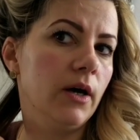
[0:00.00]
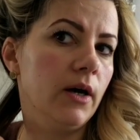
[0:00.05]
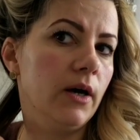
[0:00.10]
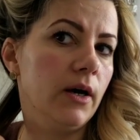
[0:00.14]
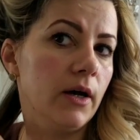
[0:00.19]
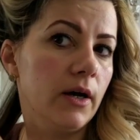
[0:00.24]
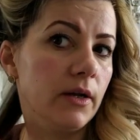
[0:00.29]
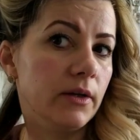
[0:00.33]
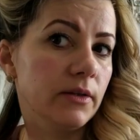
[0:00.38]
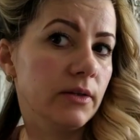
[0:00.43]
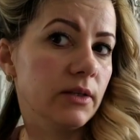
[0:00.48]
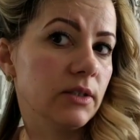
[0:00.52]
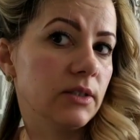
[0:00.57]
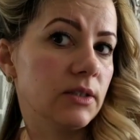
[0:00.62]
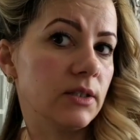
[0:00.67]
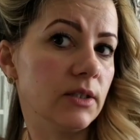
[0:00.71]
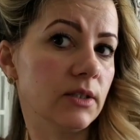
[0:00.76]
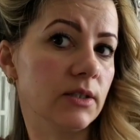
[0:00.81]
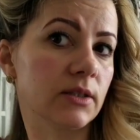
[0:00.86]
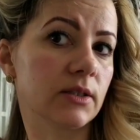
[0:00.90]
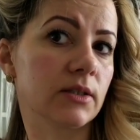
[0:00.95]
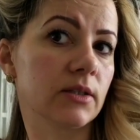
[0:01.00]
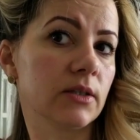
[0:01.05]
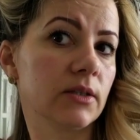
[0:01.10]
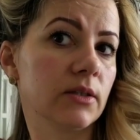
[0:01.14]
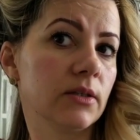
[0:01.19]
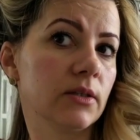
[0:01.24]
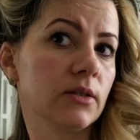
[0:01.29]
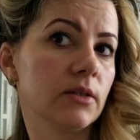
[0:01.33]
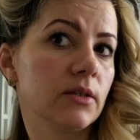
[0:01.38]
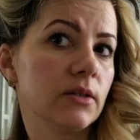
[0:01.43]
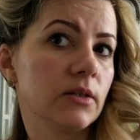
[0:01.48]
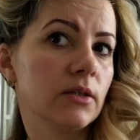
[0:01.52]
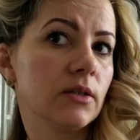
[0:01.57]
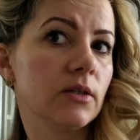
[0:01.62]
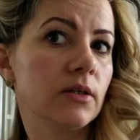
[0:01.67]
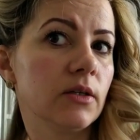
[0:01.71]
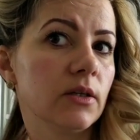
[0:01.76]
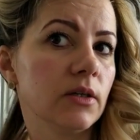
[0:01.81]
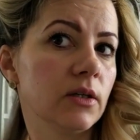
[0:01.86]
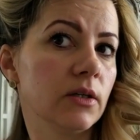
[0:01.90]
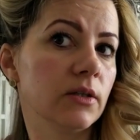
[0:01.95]
And this is
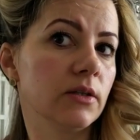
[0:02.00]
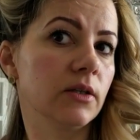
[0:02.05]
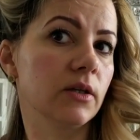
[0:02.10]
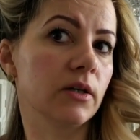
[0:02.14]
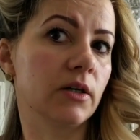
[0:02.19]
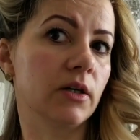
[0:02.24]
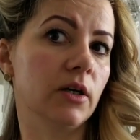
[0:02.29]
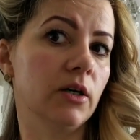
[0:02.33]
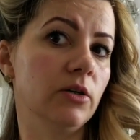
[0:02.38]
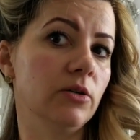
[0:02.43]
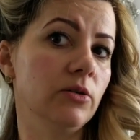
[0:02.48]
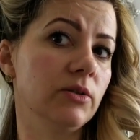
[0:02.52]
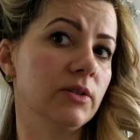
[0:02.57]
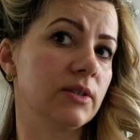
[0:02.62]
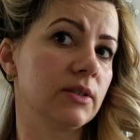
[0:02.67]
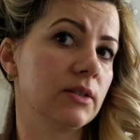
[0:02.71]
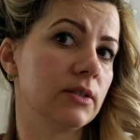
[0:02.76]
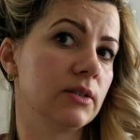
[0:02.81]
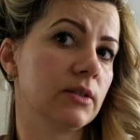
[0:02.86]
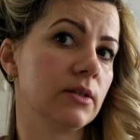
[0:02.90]
the curls.